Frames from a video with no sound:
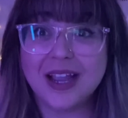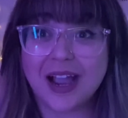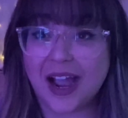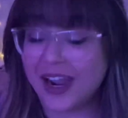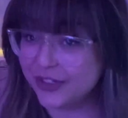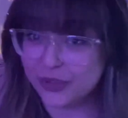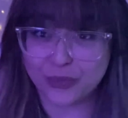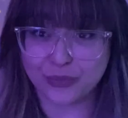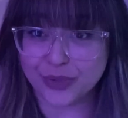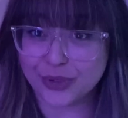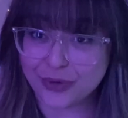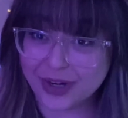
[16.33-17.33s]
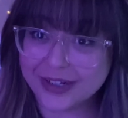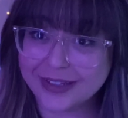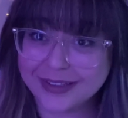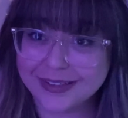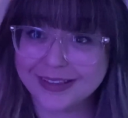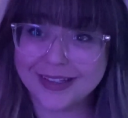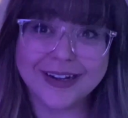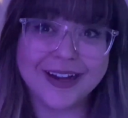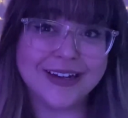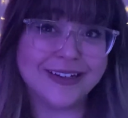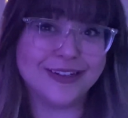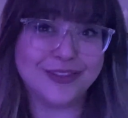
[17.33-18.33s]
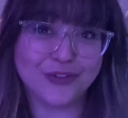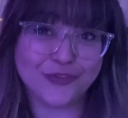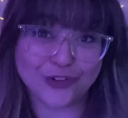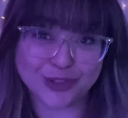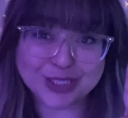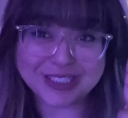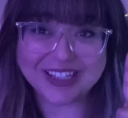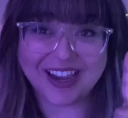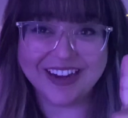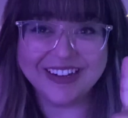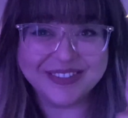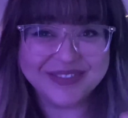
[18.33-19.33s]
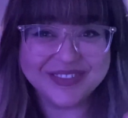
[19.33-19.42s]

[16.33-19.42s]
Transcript: I don't regret it like I did the first time